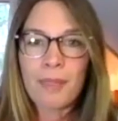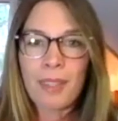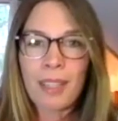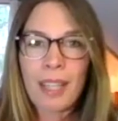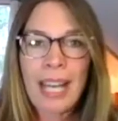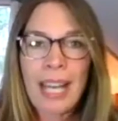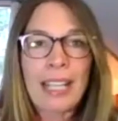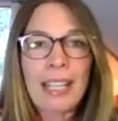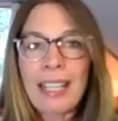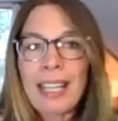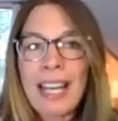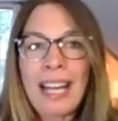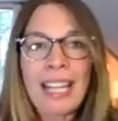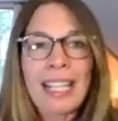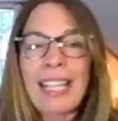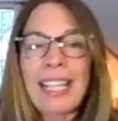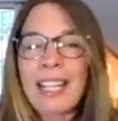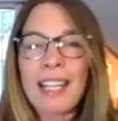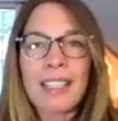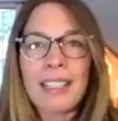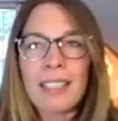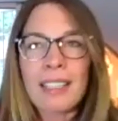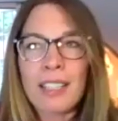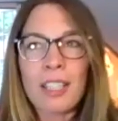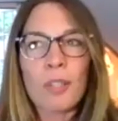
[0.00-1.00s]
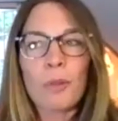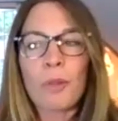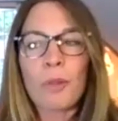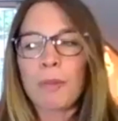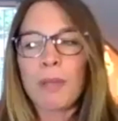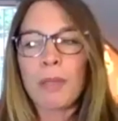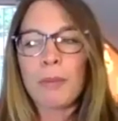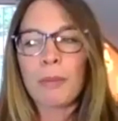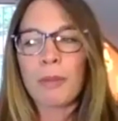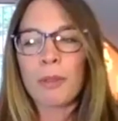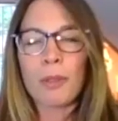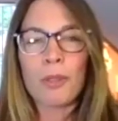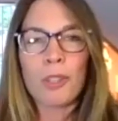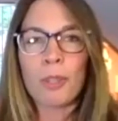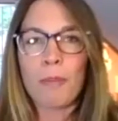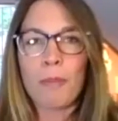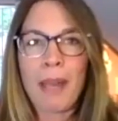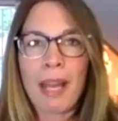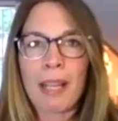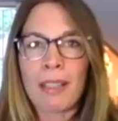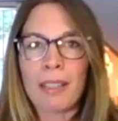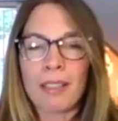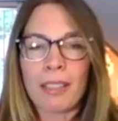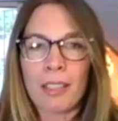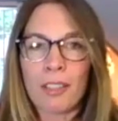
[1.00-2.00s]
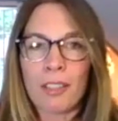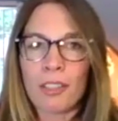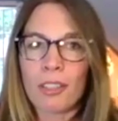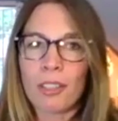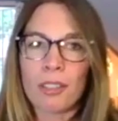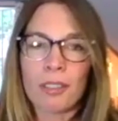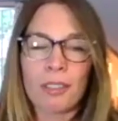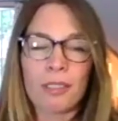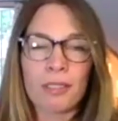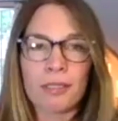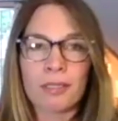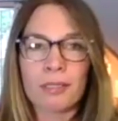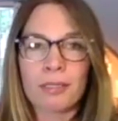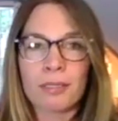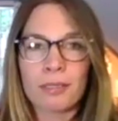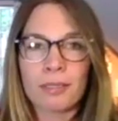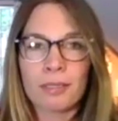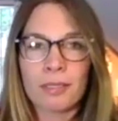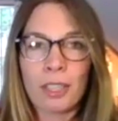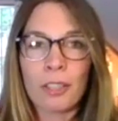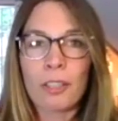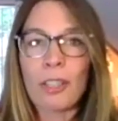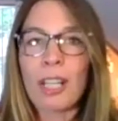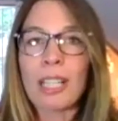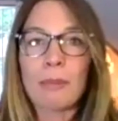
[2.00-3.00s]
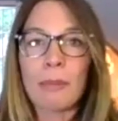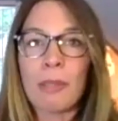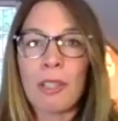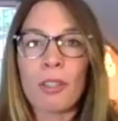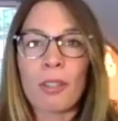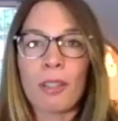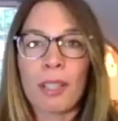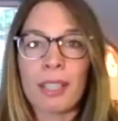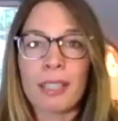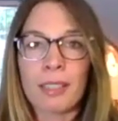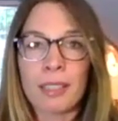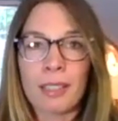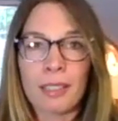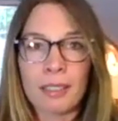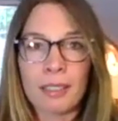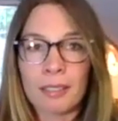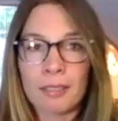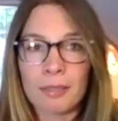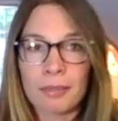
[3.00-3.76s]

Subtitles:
I can't deal with people who demand attention. It drives me crazy.